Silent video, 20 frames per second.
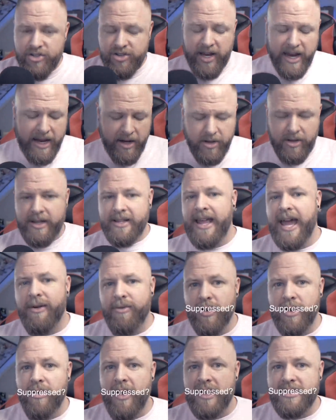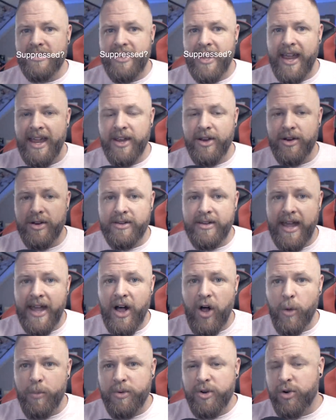channeling that regressed anger to
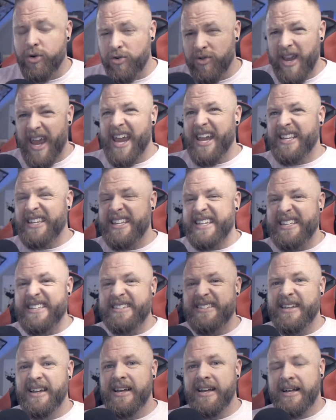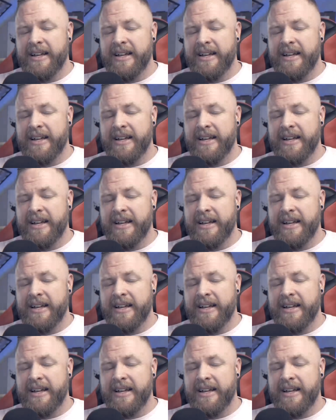help create these